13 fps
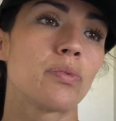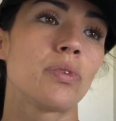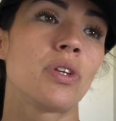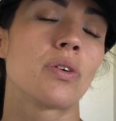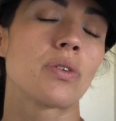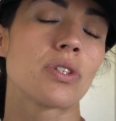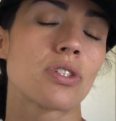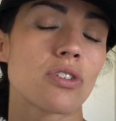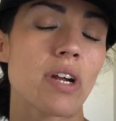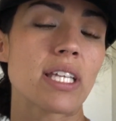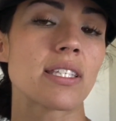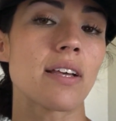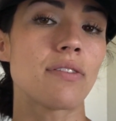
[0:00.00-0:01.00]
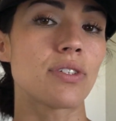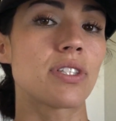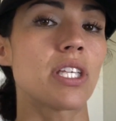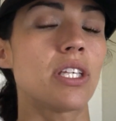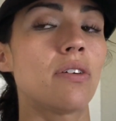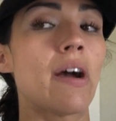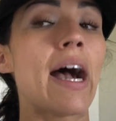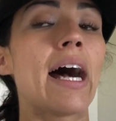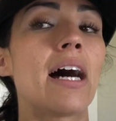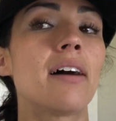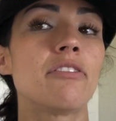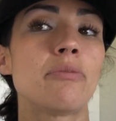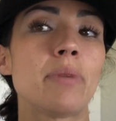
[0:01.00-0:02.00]
you know, the stress levels that you
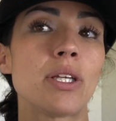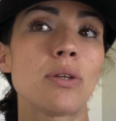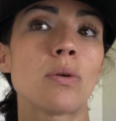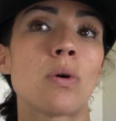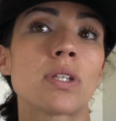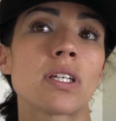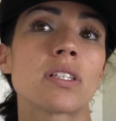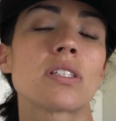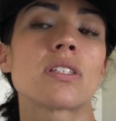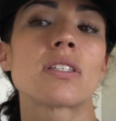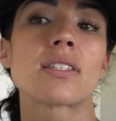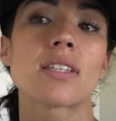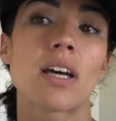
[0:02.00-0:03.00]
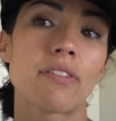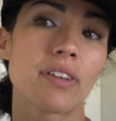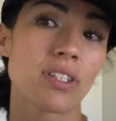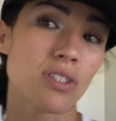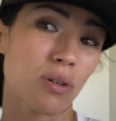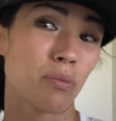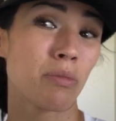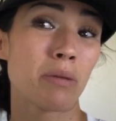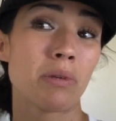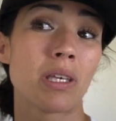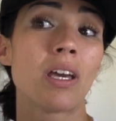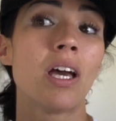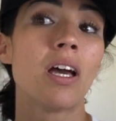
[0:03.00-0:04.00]
have make you hold on to stuff, and so
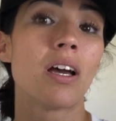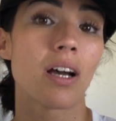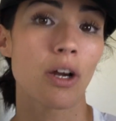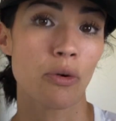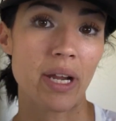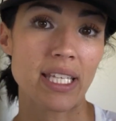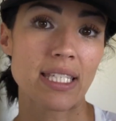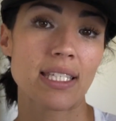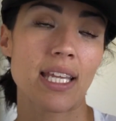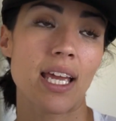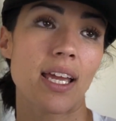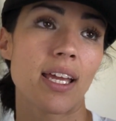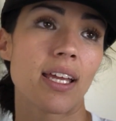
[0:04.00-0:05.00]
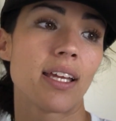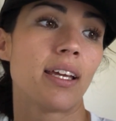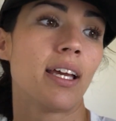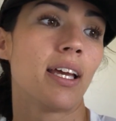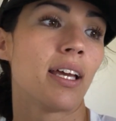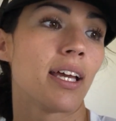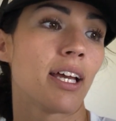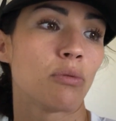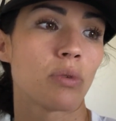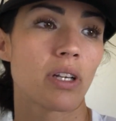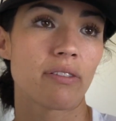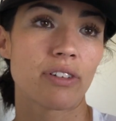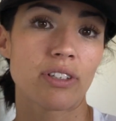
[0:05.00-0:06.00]
maybe a rest day and
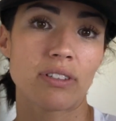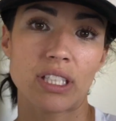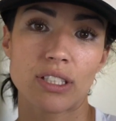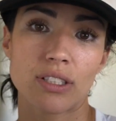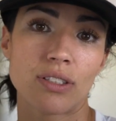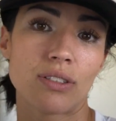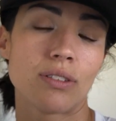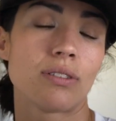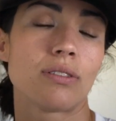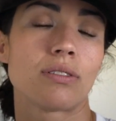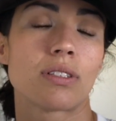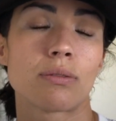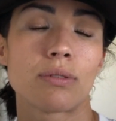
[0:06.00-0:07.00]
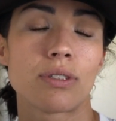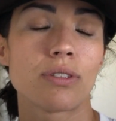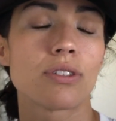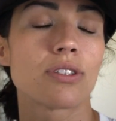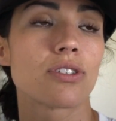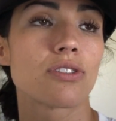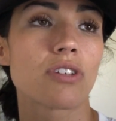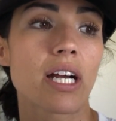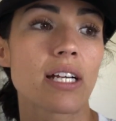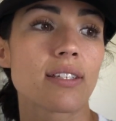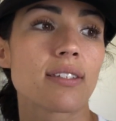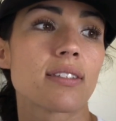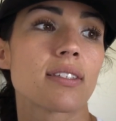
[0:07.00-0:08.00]
whatever you need to do to reduce your
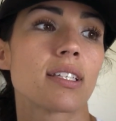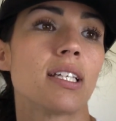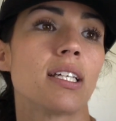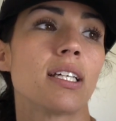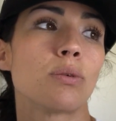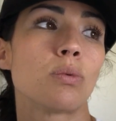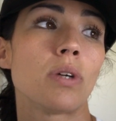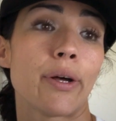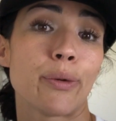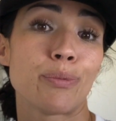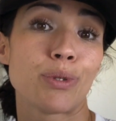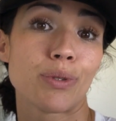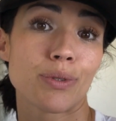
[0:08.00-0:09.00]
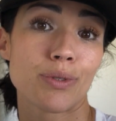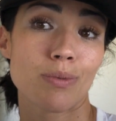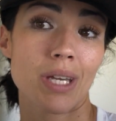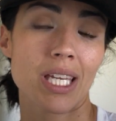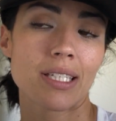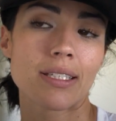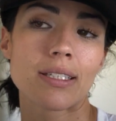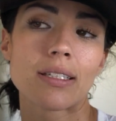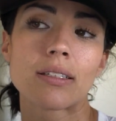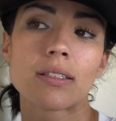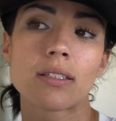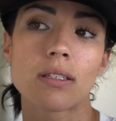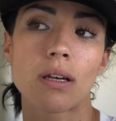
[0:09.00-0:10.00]
stress will help you lose weight.
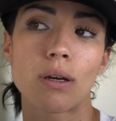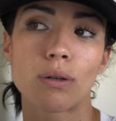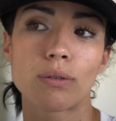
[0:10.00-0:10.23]
So